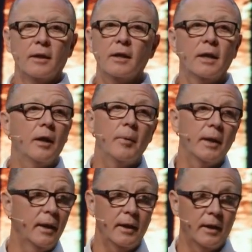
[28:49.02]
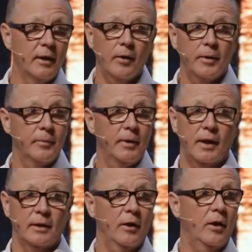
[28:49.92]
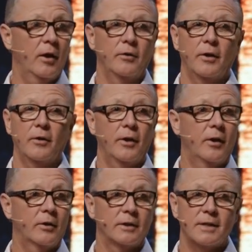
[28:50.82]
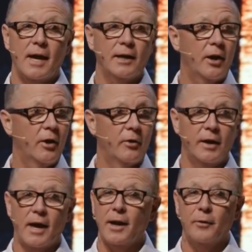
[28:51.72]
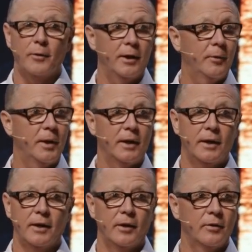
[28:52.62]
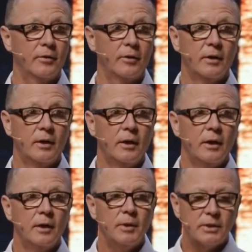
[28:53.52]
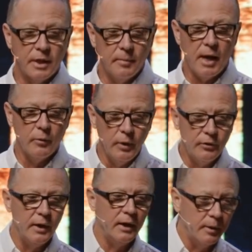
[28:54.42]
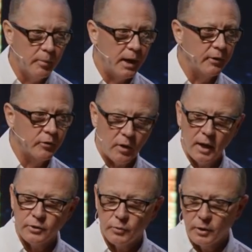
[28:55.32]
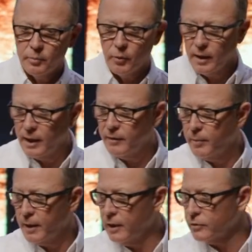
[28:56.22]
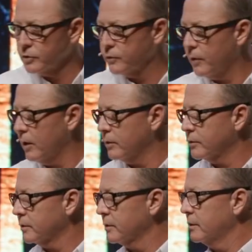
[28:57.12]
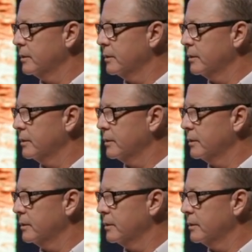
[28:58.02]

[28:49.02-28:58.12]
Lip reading: There's nobody in here. Nobody would be like, no, because I know and I don't want nobody to know. But somehow we think in the body of Christ we're to point out everybody else's faults.